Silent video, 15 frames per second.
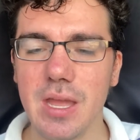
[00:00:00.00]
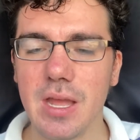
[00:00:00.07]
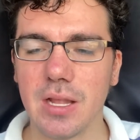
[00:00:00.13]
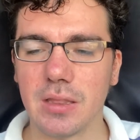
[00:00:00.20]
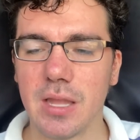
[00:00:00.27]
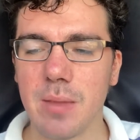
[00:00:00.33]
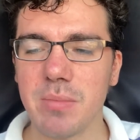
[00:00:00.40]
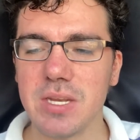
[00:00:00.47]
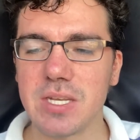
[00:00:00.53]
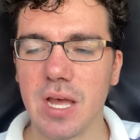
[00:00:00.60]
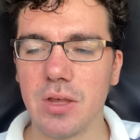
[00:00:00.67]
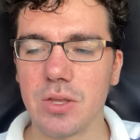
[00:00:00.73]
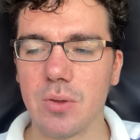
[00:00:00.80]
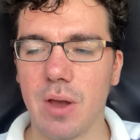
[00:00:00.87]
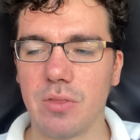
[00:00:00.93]
"Let me tell
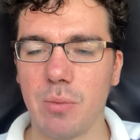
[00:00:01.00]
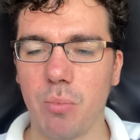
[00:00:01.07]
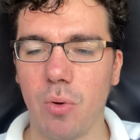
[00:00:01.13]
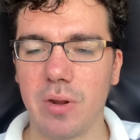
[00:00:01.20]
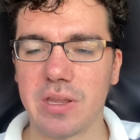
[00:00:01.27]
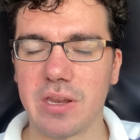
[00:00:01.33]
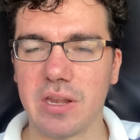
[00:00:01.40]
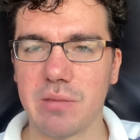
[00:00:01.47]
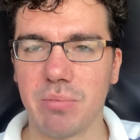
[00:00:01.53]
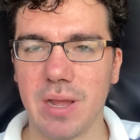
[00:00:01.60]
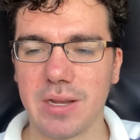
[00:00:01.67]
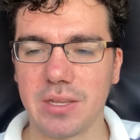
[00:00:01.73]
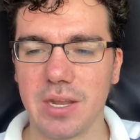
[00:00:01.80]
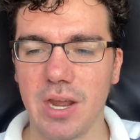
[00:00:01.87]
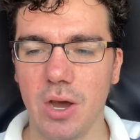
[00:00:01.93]
you how the poisonous
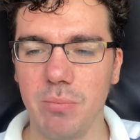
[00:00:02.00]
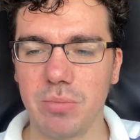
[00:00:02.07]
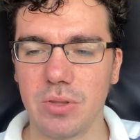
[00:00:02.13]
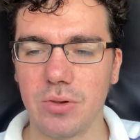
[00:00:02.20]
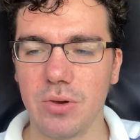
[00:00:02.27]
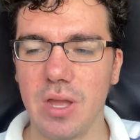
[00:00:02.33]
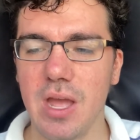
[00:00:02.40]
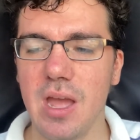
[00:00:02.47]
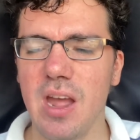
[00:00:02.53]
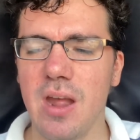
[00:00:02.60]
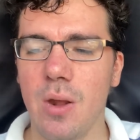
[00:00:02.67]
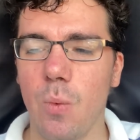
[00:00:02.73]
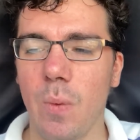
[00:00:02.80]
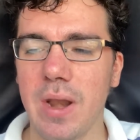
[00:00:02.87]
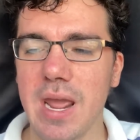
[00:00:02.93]
plant can help you.
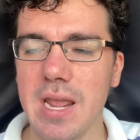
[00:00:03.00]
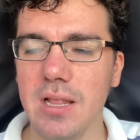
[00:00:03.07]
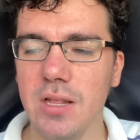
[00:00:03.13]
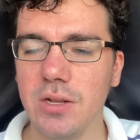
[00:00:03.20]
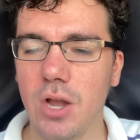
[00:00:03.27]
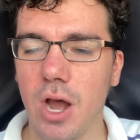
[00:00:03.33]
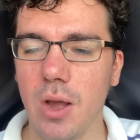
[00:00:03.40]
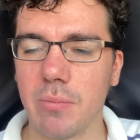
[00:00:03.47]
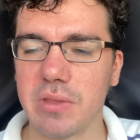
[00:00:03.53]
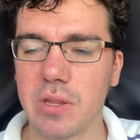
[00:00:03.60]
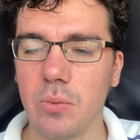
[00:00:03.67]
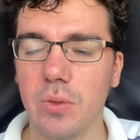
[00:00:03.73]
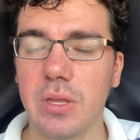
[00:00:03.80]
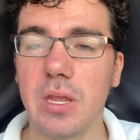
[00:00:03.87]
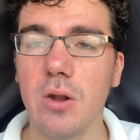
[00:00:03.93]
When Aelin comes, you
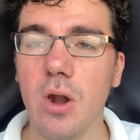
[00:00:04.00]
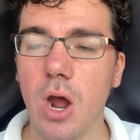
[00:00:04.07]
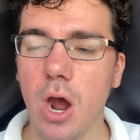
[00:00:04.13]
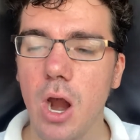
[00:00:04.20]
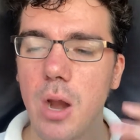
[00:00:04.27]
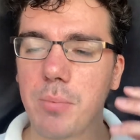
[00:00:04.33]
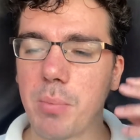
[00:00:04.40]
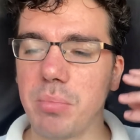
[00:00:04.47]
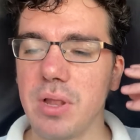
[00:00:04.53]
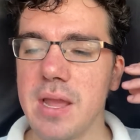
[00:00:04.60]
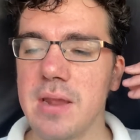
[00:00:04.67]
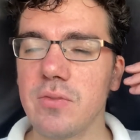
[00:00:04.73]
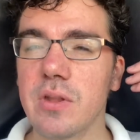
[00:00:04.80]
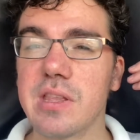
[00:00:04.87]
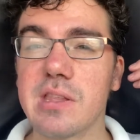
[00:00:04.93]
will hear a harp
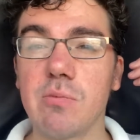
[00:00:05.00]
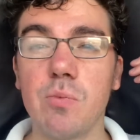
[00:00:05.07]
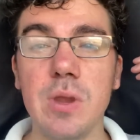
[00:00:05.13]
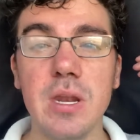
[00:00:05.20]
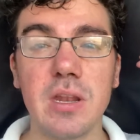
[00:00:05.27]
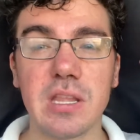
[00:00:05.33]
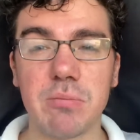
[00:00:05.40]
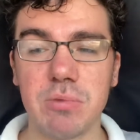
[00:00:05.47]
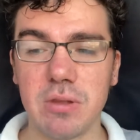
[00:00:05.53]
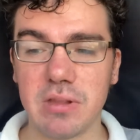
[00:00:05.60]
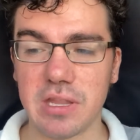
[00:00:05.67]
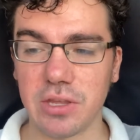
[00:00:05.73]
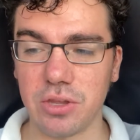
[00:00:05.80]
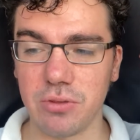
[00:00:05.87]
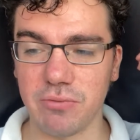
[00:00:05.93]
playing the sweetest
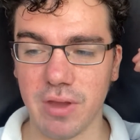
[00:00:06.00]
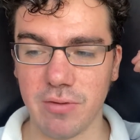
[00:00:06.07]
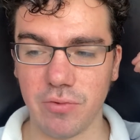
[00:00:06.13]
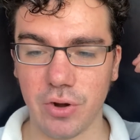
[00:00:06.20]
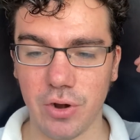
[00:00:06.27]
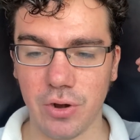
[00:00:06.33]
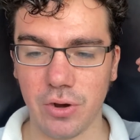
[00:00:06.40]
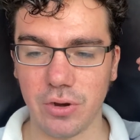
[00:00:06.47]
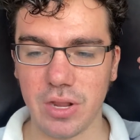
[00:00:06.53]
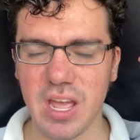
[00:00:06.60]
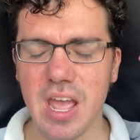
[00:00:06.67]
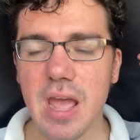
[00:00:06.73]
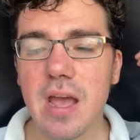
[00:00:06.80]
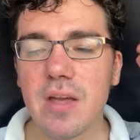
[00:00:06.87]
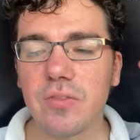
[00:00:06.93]
music you've ever heard.
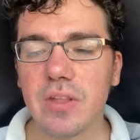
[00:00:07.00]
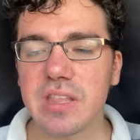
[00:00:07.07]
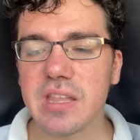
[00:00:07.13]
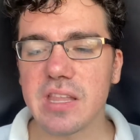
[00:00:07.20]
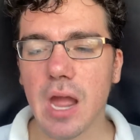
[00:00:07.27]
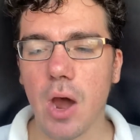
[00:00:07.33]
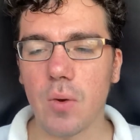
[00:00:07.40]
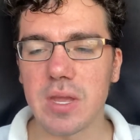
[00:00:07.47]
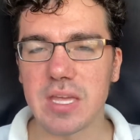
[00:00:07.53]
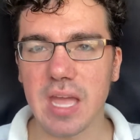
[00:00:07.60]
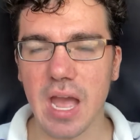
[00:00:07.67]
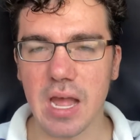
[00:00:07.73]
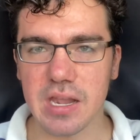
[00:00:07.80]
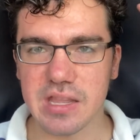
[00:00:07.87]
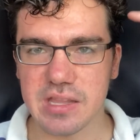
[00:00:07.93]
This is how he
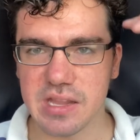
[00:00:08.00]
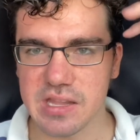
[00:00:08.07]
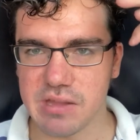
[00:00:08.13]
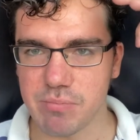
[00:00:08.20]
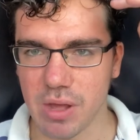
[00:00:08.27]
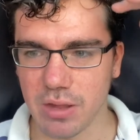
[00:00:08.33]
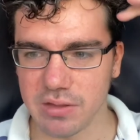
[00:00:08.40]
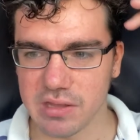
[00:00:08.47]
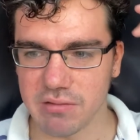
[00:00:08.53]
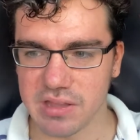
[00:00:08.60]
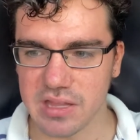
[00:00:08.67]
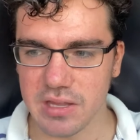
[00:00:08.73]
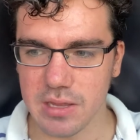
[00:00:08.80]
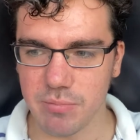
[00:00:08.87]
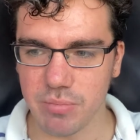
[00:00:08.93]
casts his spells of
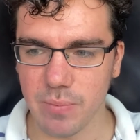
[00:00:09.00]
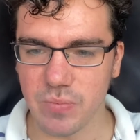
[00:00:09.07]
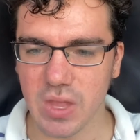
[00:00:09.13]
sleep.